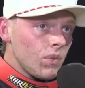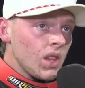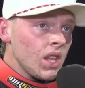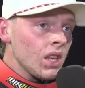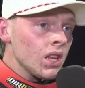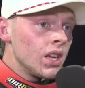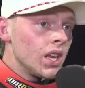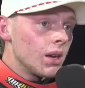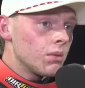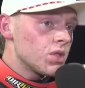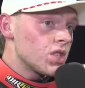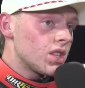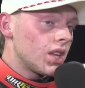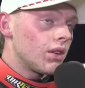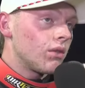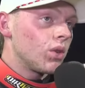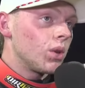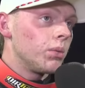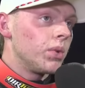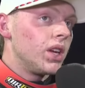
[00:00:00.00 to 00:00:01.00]
and I'm just
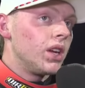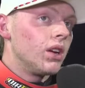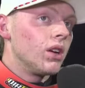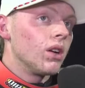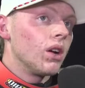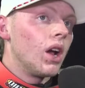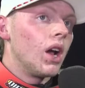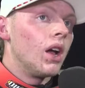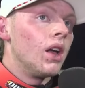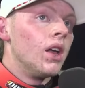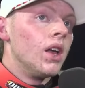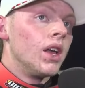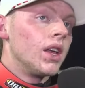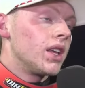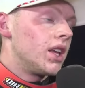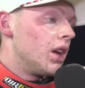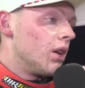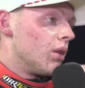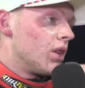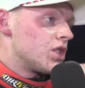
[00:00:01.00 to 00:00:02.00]
thankful to be here. Uh,
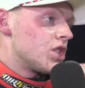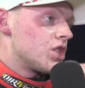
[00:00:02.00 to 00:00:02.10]
GearWrench and